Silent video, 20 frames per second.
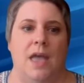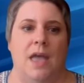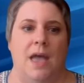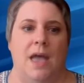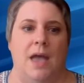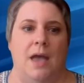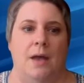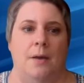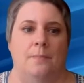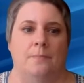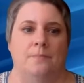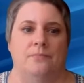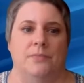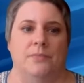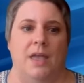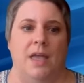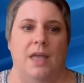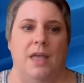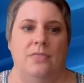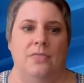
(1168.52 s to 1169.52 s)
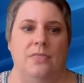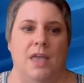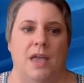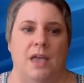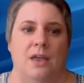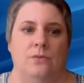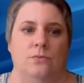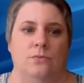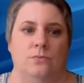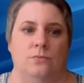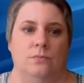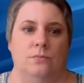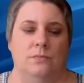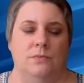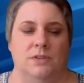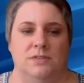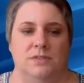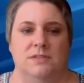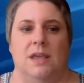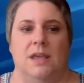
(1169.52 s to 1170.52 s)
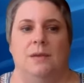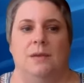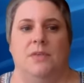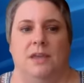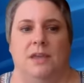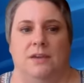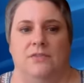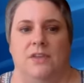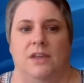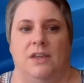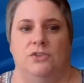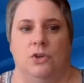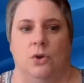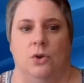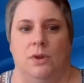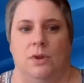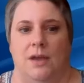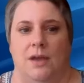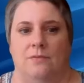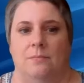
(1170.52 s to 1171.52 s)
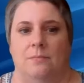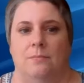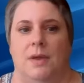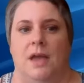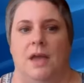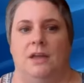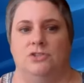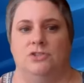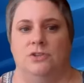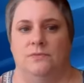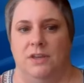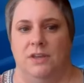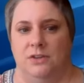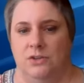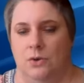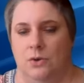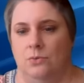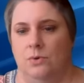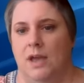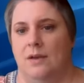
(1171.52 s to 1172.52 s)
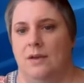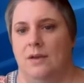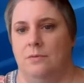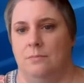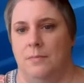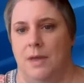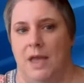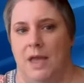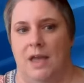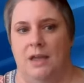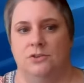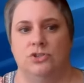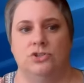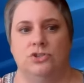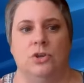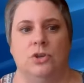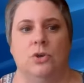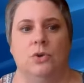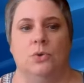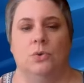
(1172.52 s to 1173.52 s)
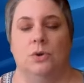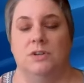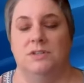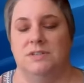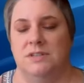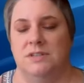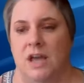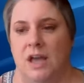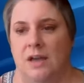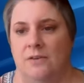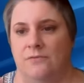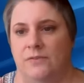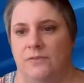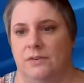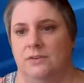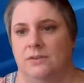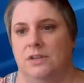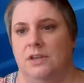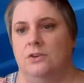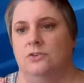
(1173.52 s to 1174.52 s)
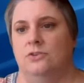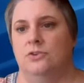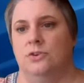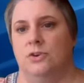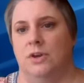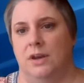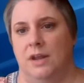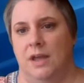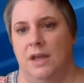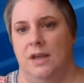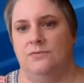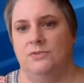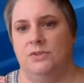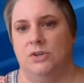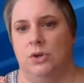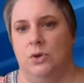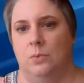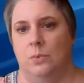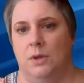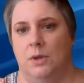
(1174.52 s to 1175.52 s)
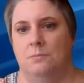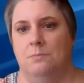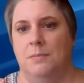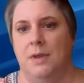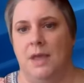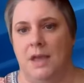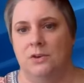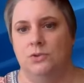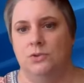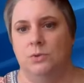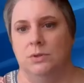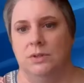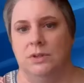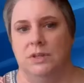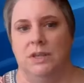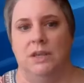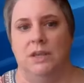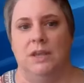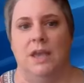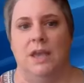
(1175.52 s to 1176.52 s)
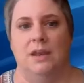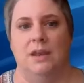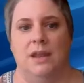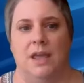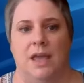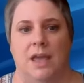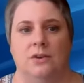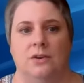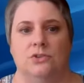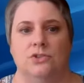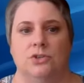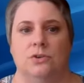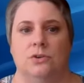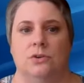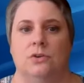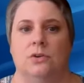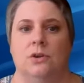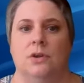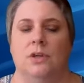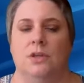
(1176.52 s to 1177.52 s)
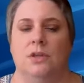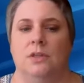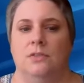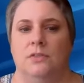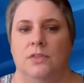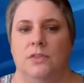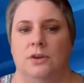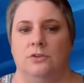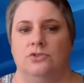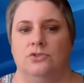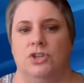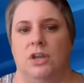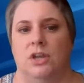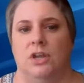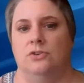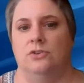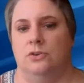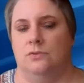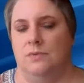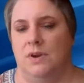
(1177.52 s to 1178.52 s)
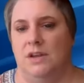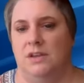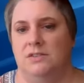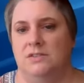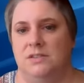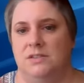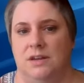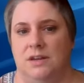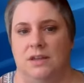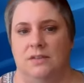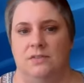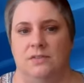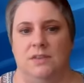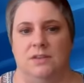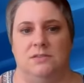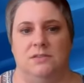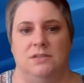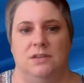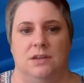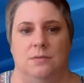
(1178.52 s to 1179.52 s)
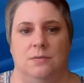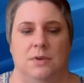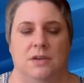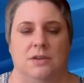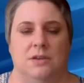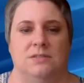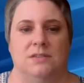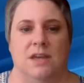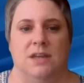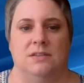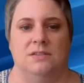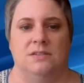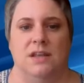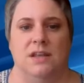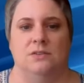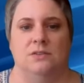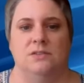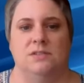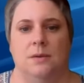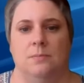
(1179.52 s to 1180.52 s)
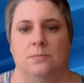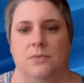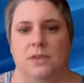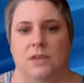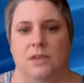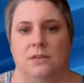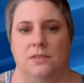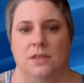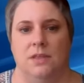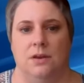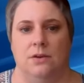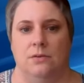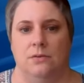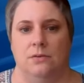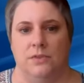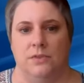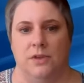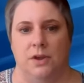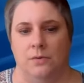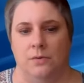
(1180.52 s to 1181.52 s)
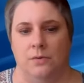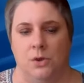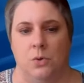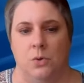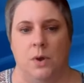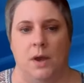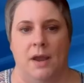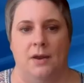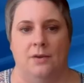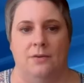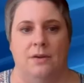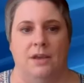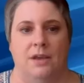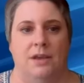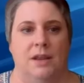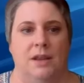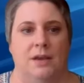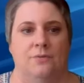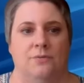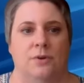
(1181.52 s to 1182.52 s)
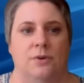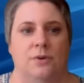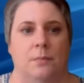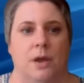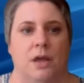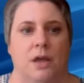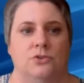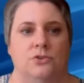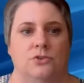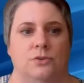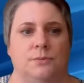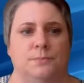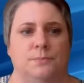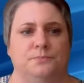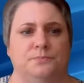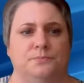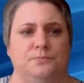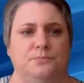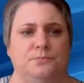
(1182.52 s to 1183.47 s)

And then the same thing if they don't have a match. If they don't have a match or it's not filled in, you're going to have to go in manually and enter their gender, race, and ethnicity, because that's now something they're requiring in every module.